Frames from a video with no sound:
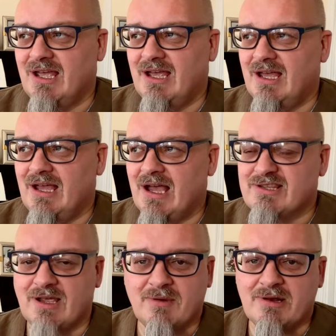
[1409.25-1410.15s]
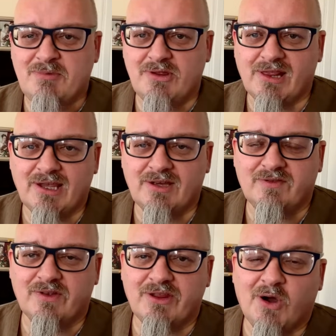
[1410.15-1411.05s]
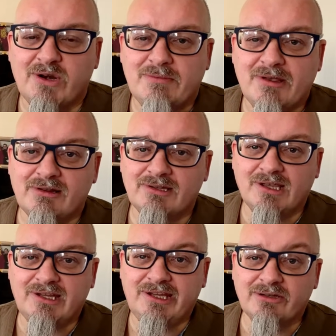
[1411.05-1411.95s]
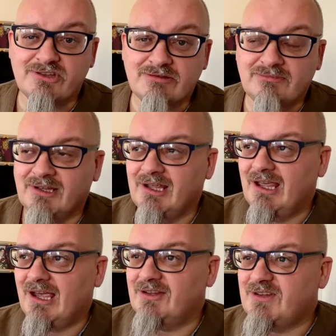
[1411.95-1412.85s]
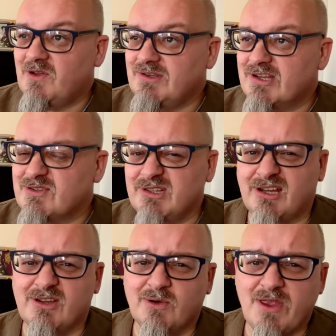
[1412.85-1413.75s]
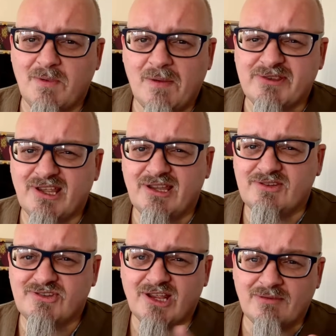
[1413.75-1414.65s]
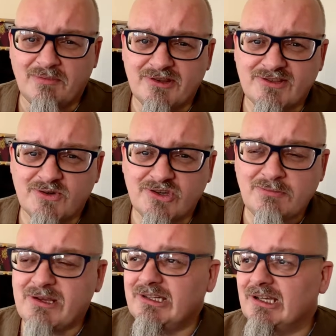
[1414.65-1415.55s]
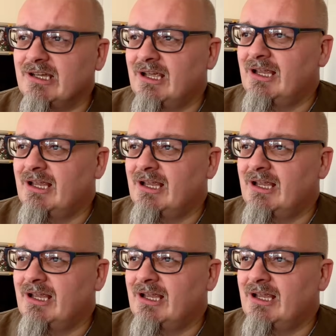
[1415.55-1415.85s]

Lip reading: So I'm going to put the link for the Orry Mill in Eaglesham down there, so you can go on their website, check them up on social media,